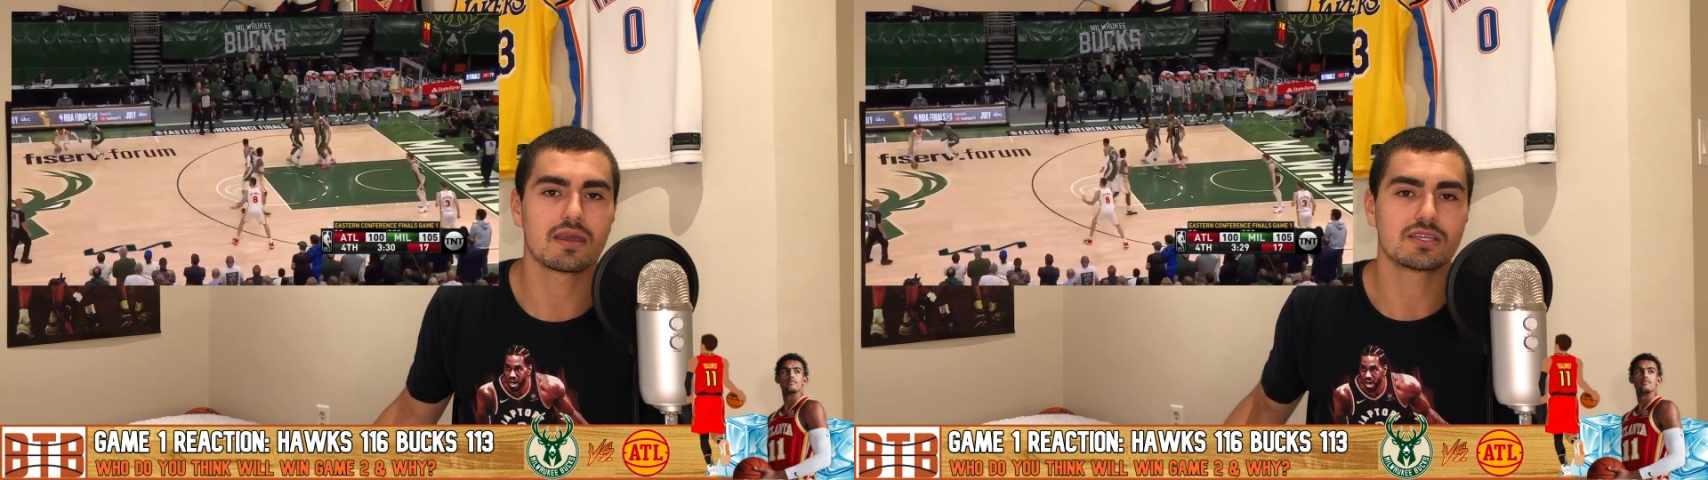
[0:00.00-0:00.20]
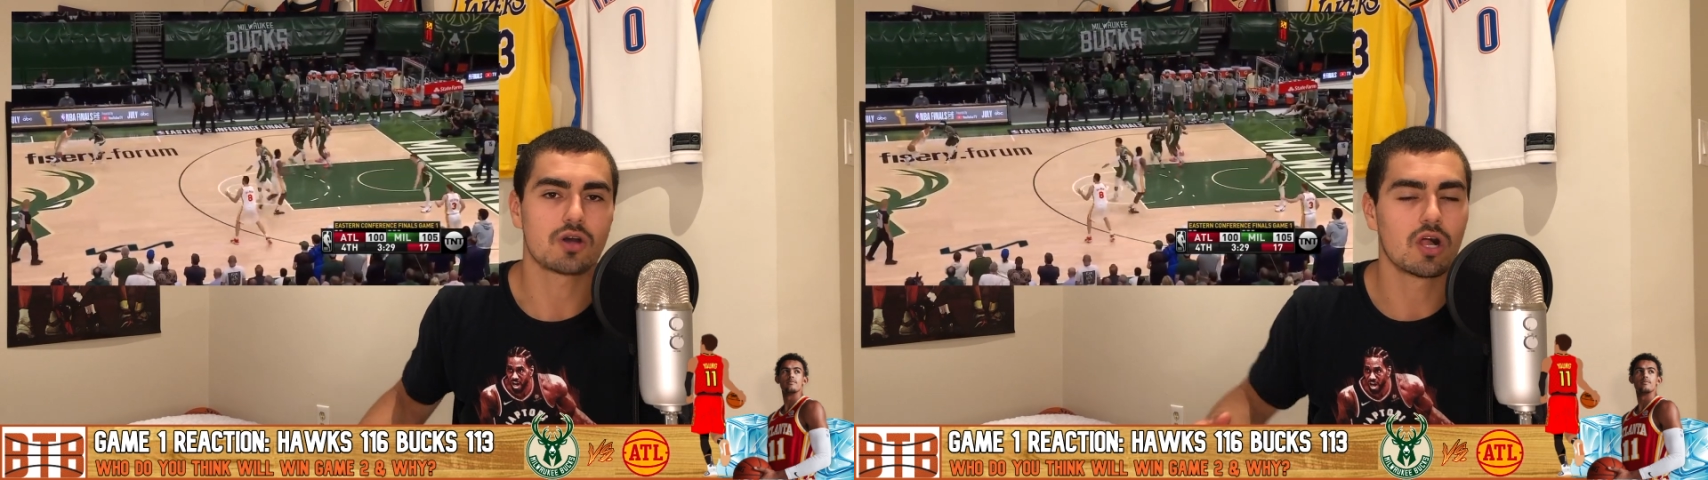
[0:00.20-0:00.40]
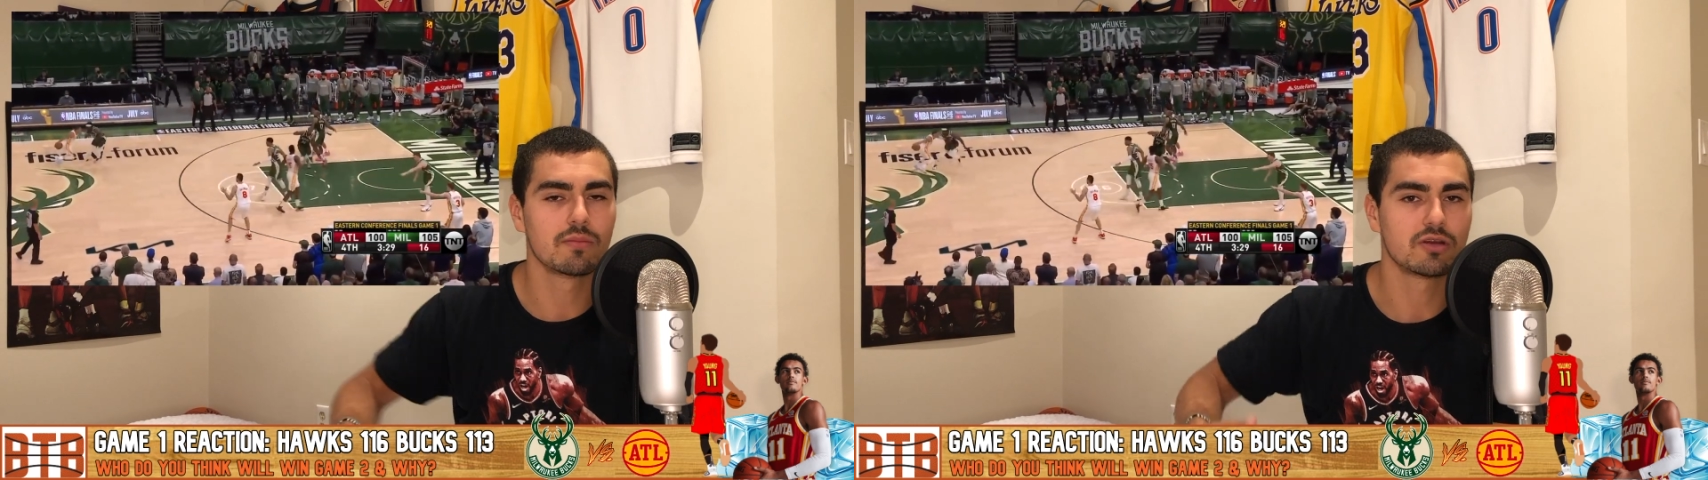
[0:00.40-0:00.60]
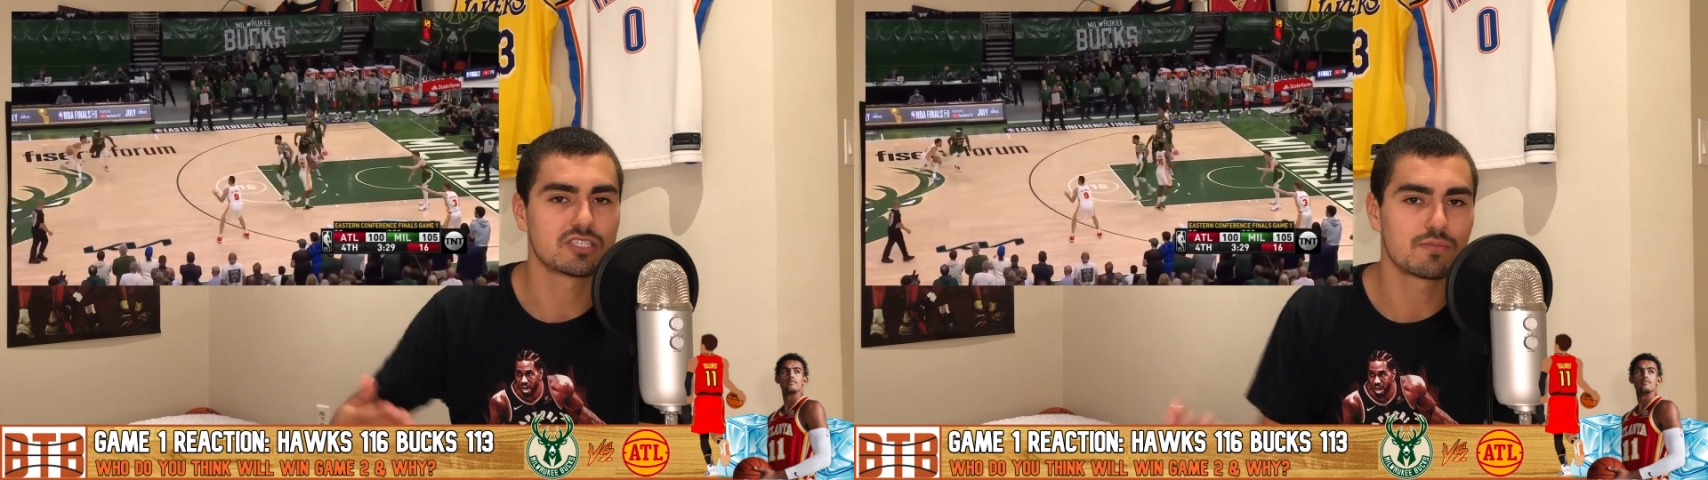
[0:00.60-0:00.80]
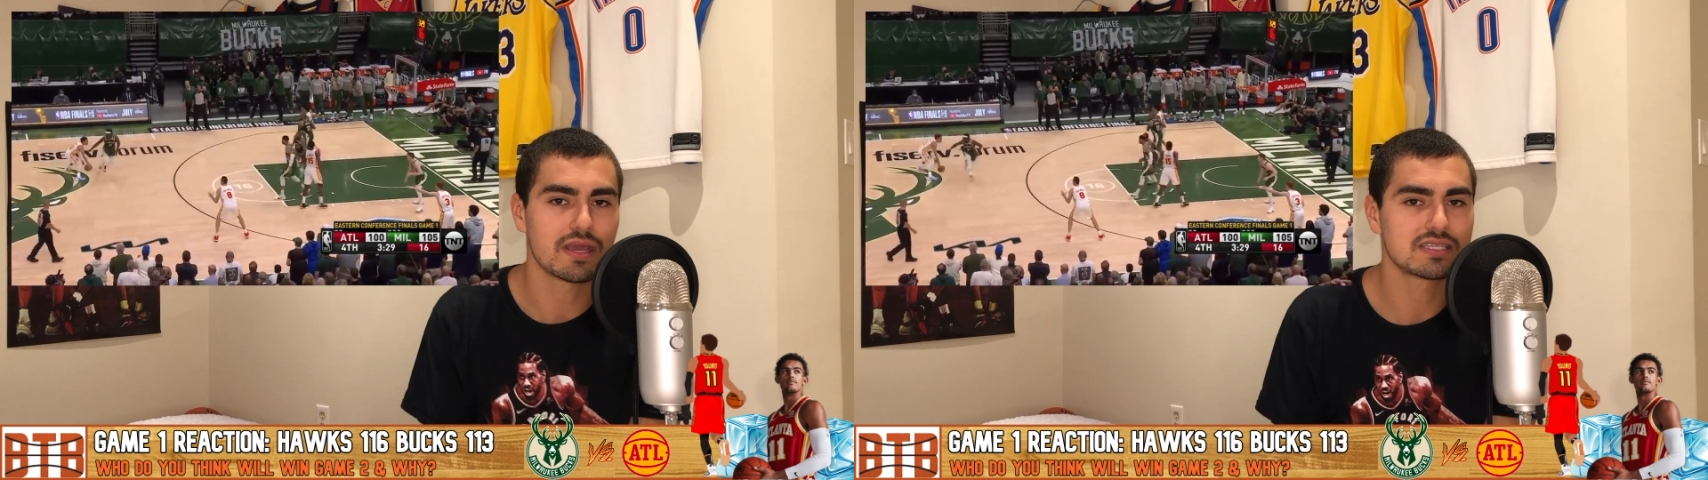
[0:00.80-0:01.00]
is all about
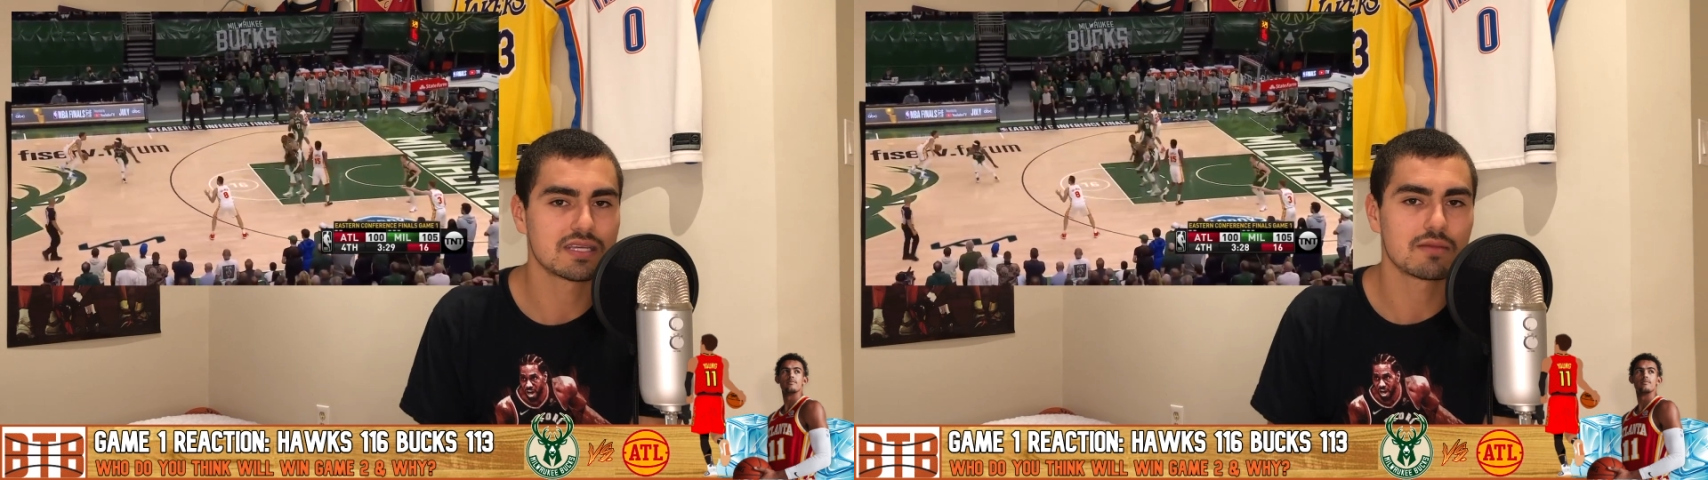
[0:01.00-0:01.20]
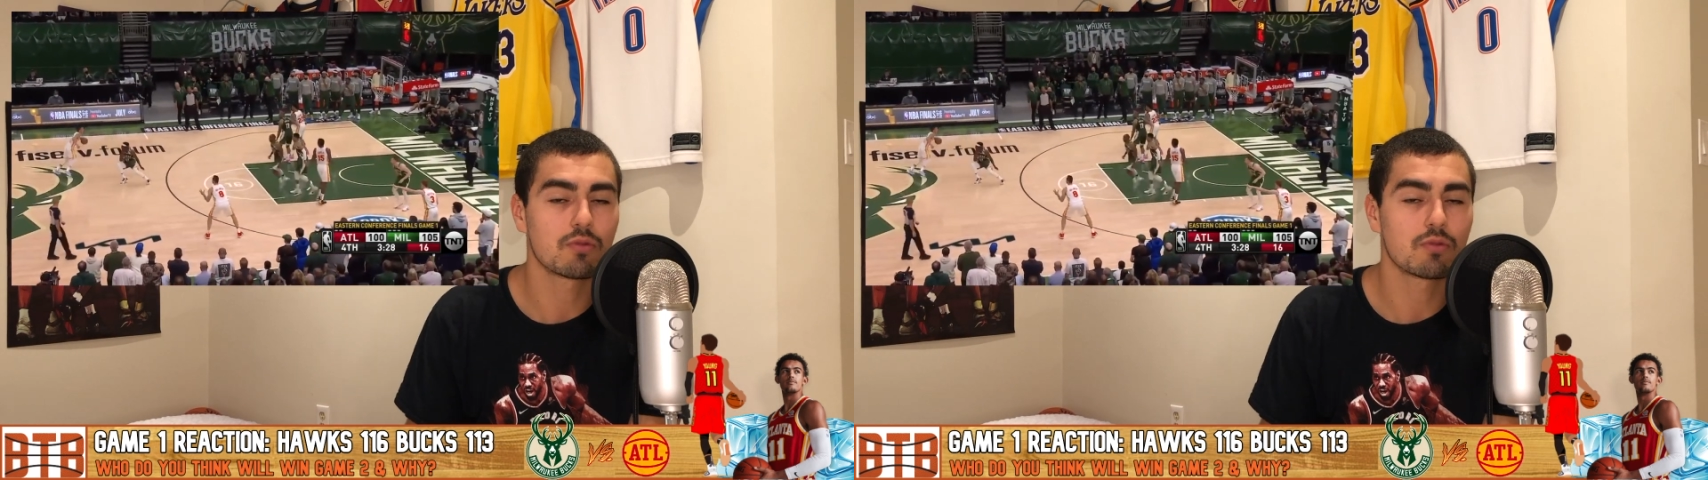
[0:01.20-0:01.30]
spacing,